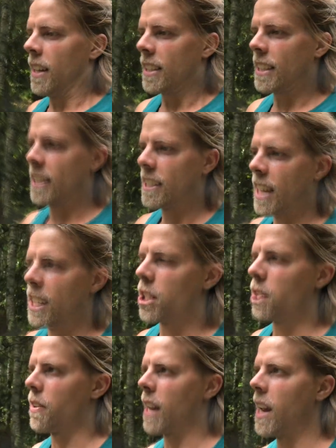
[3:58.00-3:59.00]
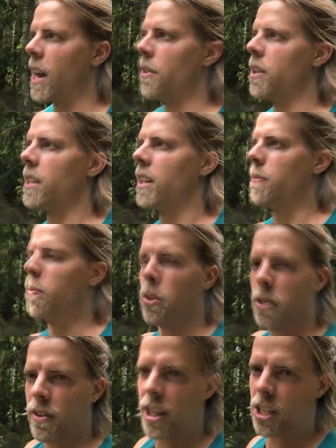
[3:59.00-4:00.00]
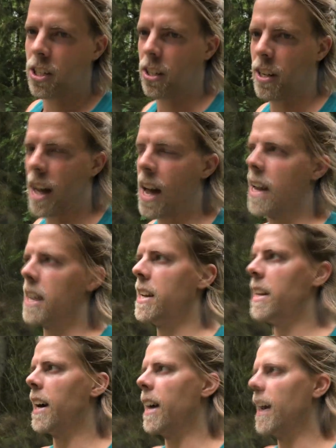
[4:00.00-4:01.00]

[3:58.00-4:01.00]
sensation of clarity and motivation and